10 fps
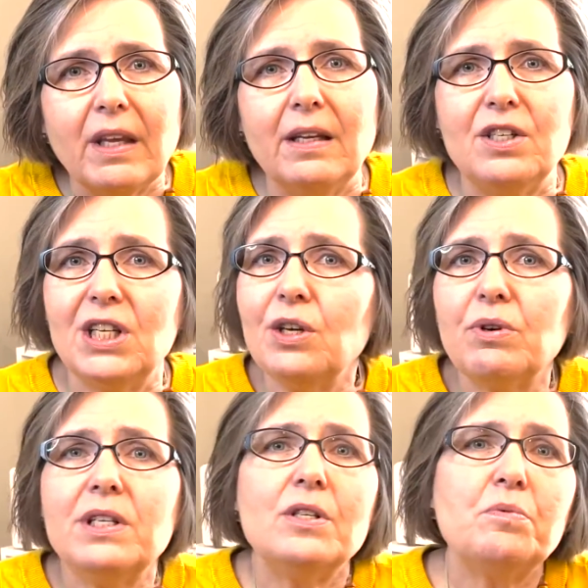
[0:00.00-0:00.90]
It
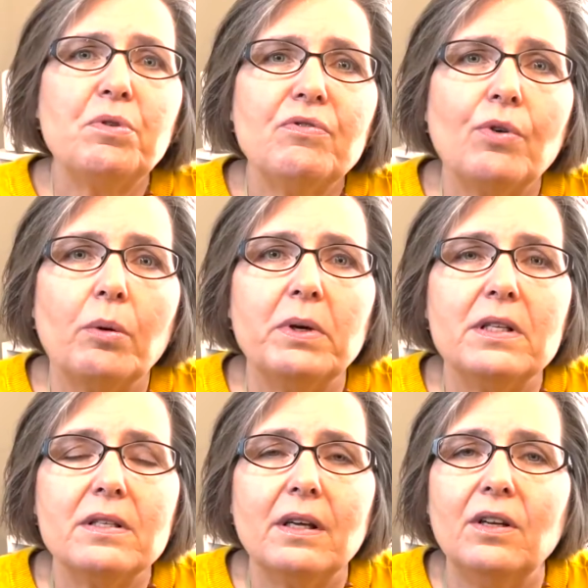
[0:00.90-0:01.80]
decreases
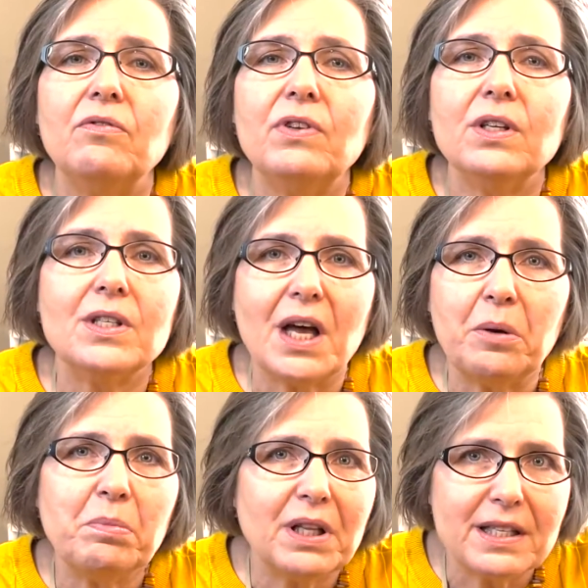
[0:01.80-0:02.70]
performance and it feels
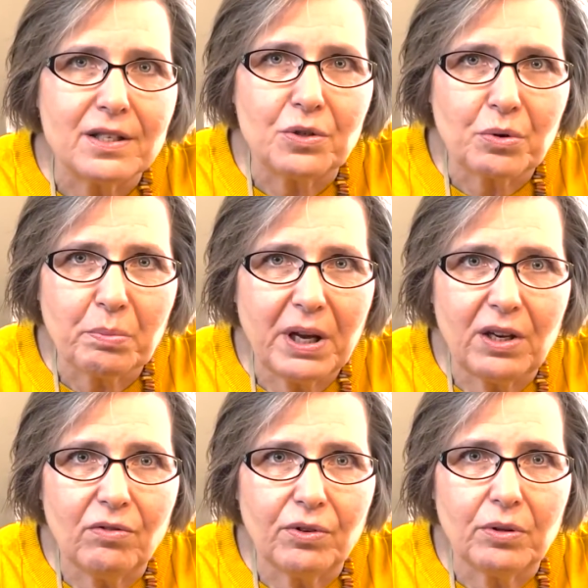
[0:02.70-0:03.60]
unpleasant or
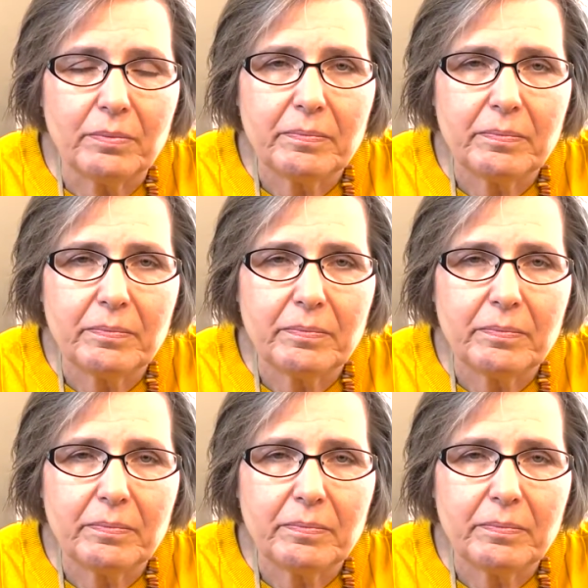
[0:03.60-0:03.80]
painful.